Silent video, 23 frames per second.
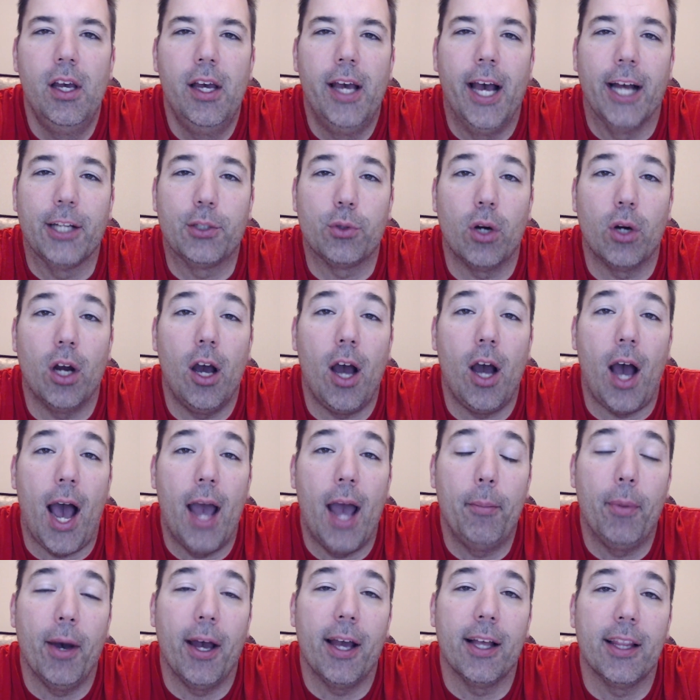That's where I
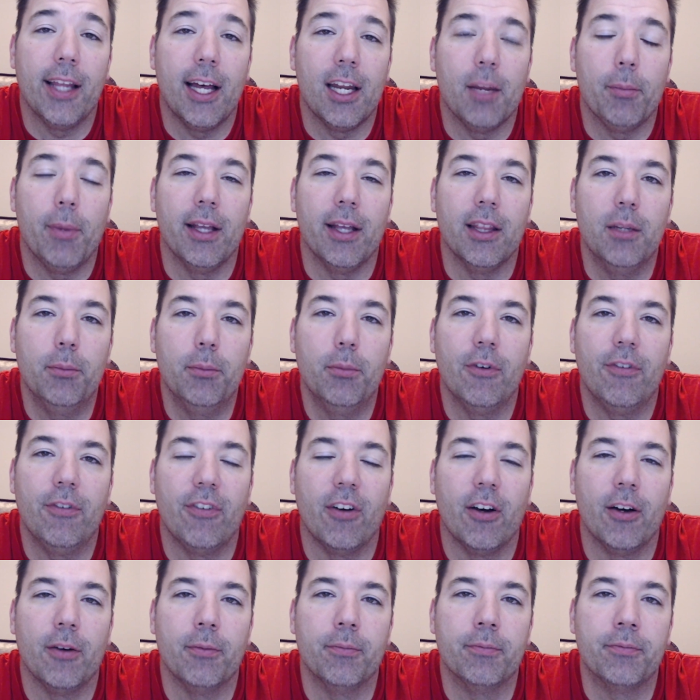buy a lot of my limba
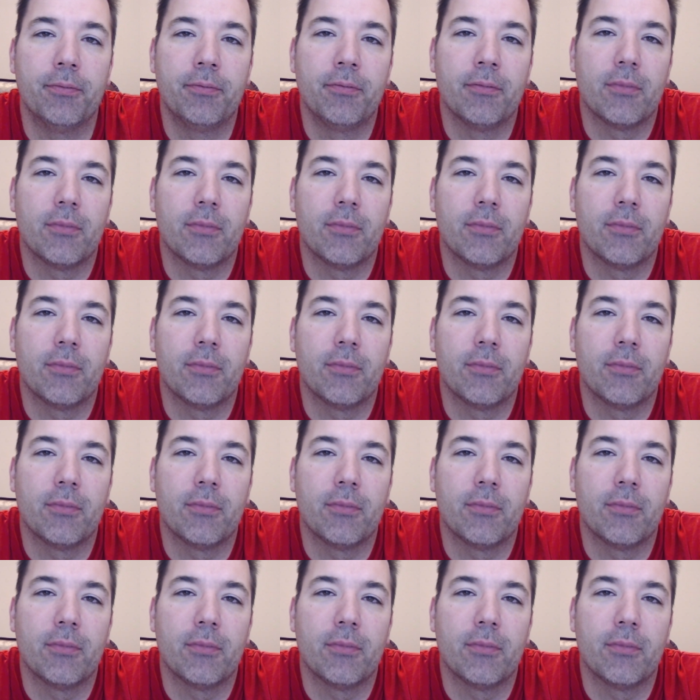from,